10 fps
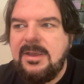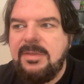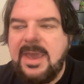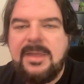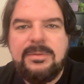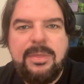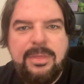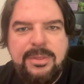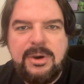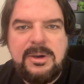that
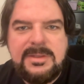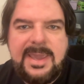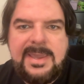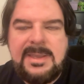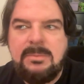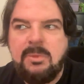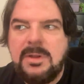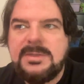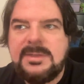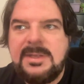third game
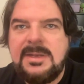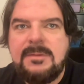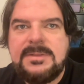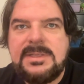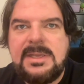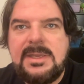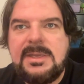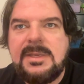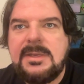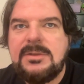was an
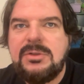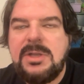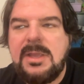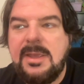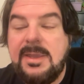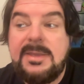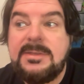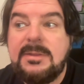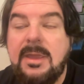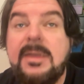NFC
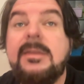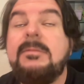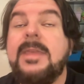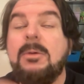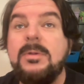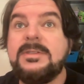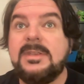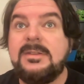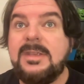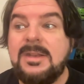
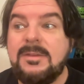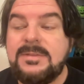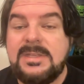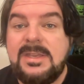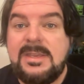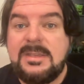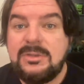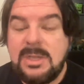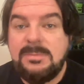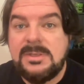NFC
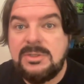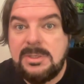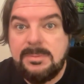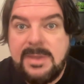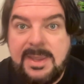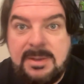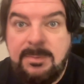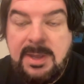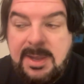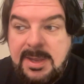championship game.
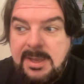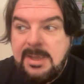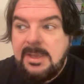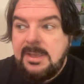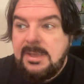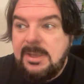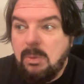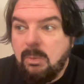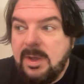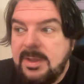
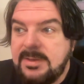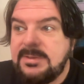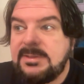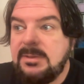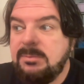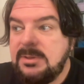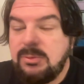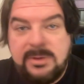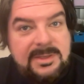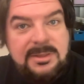It was
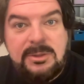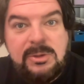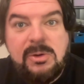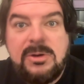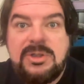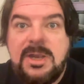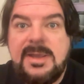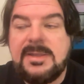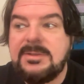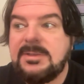between the New York
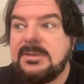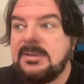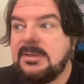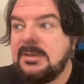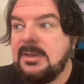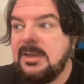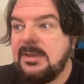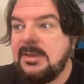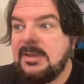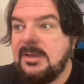Giants.
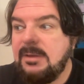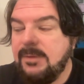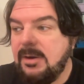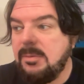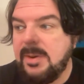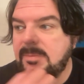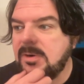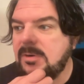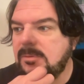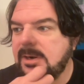If I remember
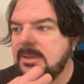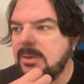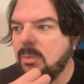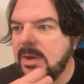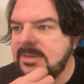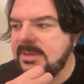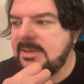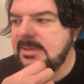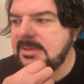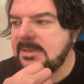correctly, was
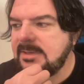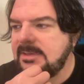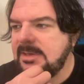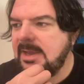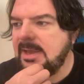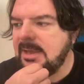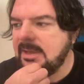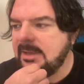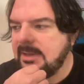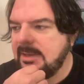it? Yeah,
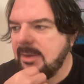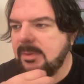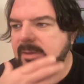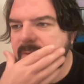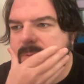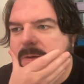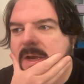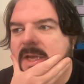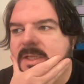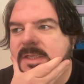I believe it
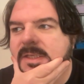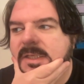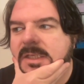was.